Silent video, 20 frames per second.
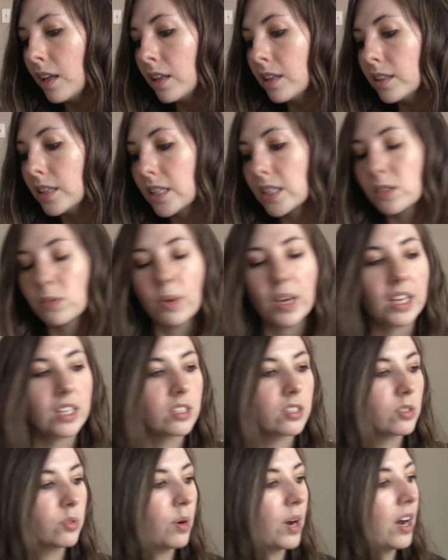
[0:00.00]
This
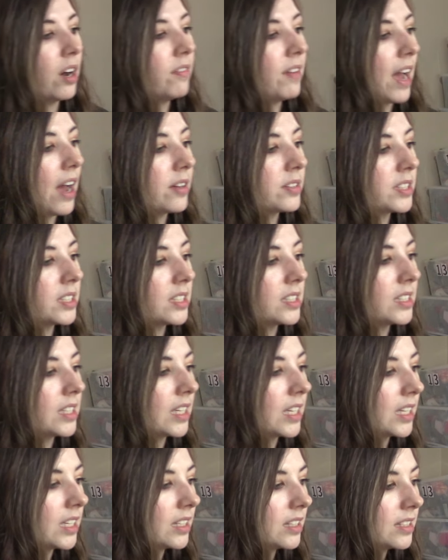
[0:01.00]
weighs 12 ounces
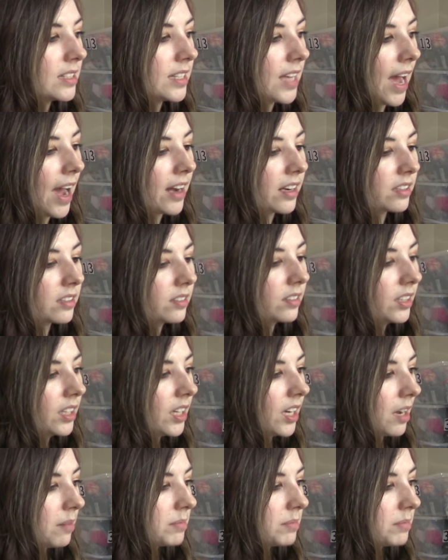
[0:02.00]
exactly.